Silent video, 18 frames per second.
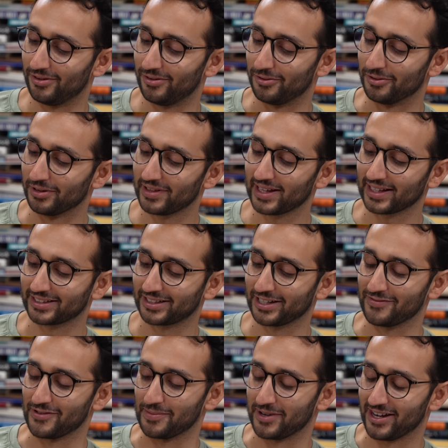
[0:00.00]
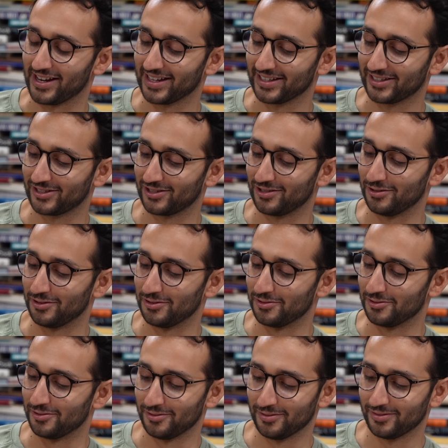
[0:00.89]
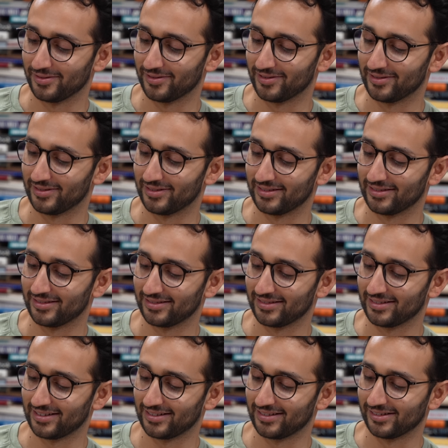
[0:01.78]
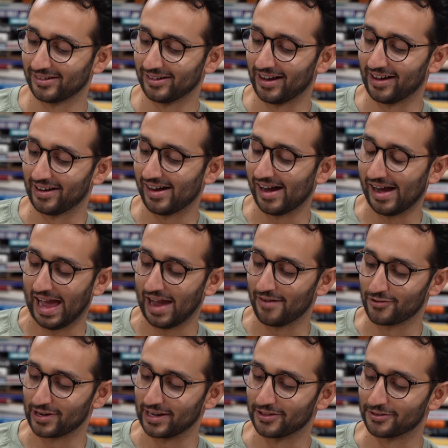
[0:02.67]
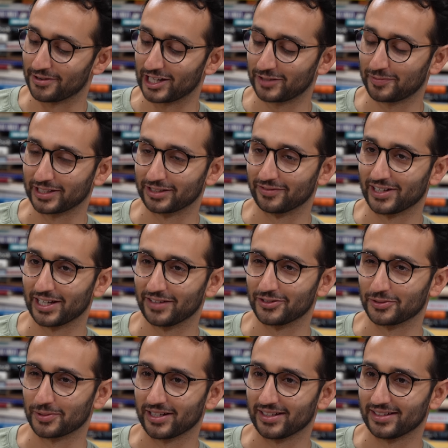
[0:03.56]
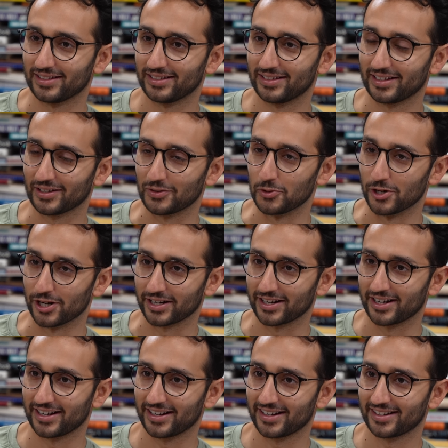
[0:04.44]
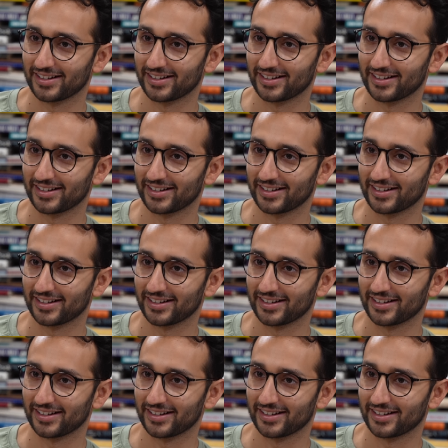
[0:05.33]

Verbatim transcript: All of that stuff applies to uh, every other aspect of life as well, like work